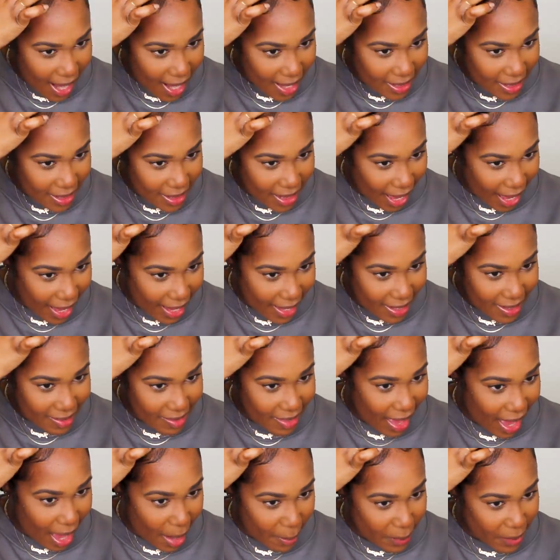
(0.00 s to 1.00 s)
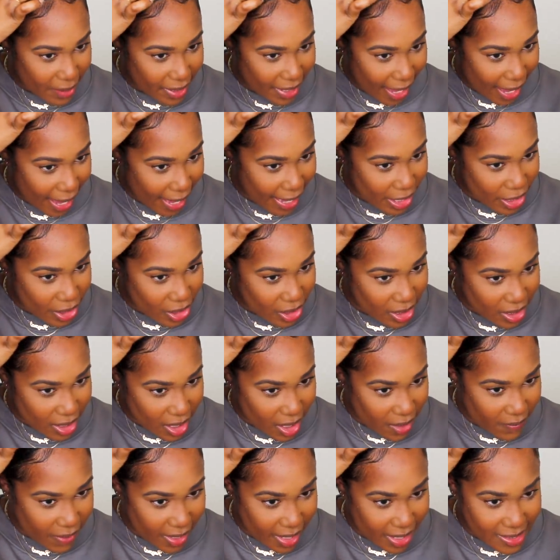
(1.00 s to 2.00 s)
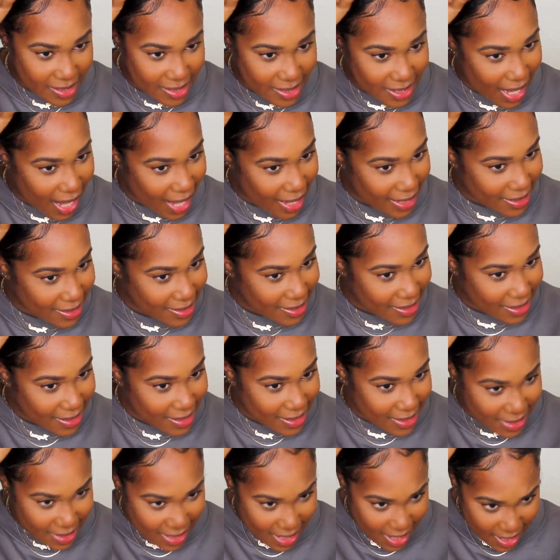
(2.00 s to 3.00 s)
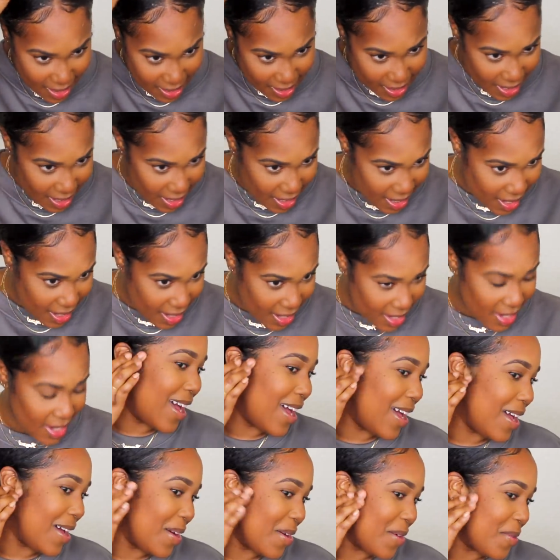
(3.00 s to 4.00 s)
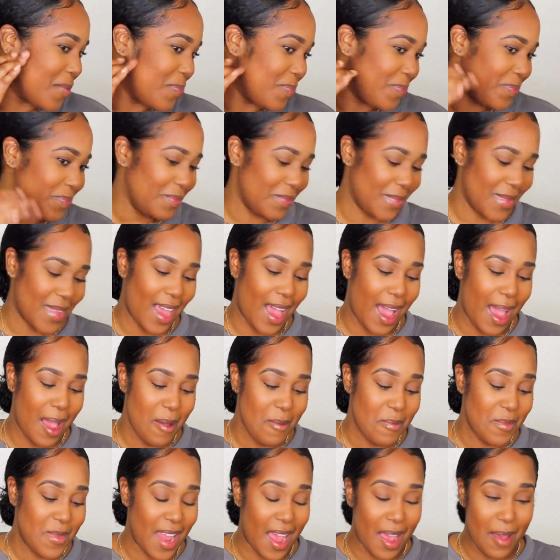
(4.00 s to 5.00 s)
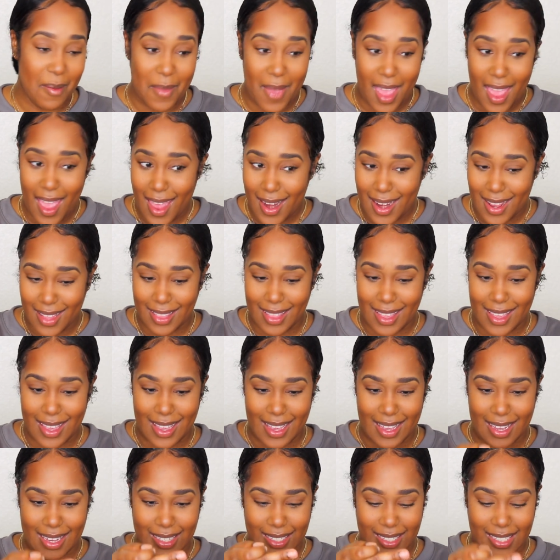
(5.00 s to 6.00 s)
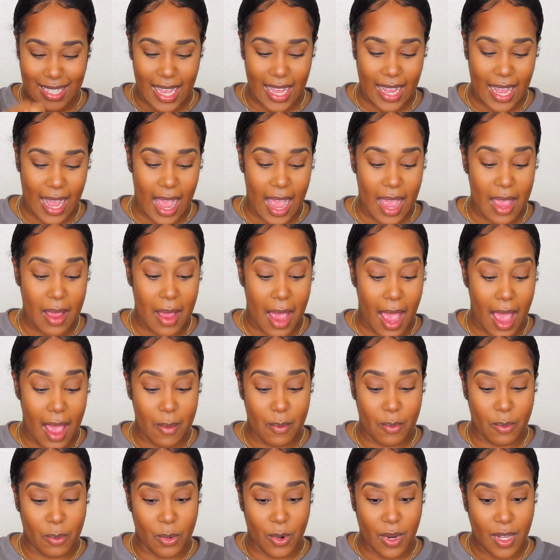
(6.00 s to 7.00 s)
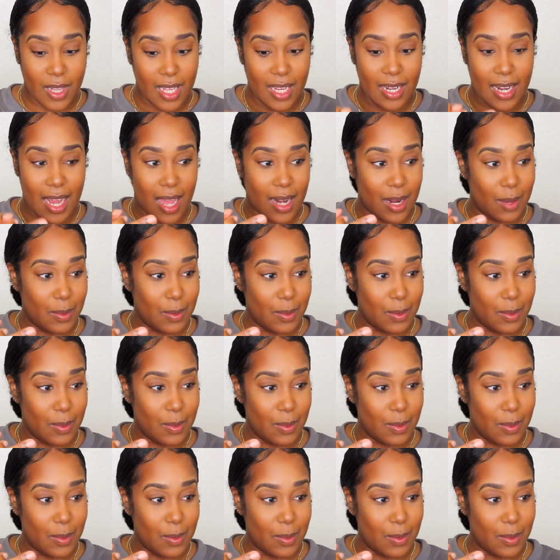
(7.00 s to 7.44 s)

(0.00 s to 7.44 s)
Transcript: I like the application of it. It's not sticky. Um, I'm not mad at this. Like I, I'm really not